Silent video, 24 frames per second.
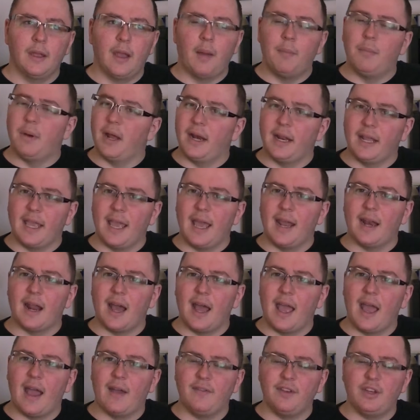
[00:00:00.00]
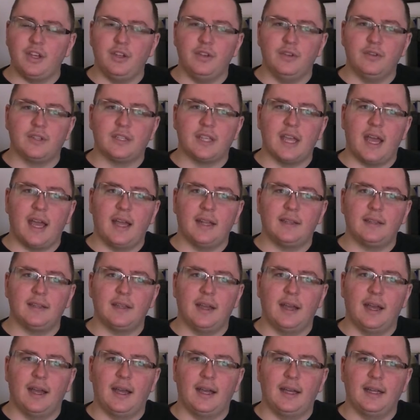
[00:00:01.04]
But again, I haven't used that.
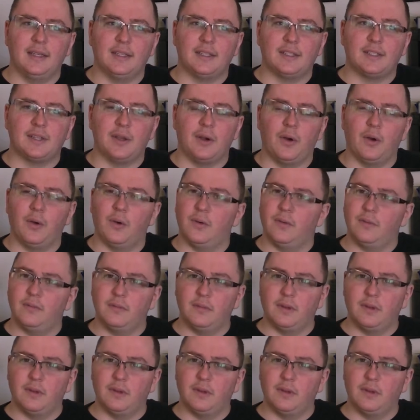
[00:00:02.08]
So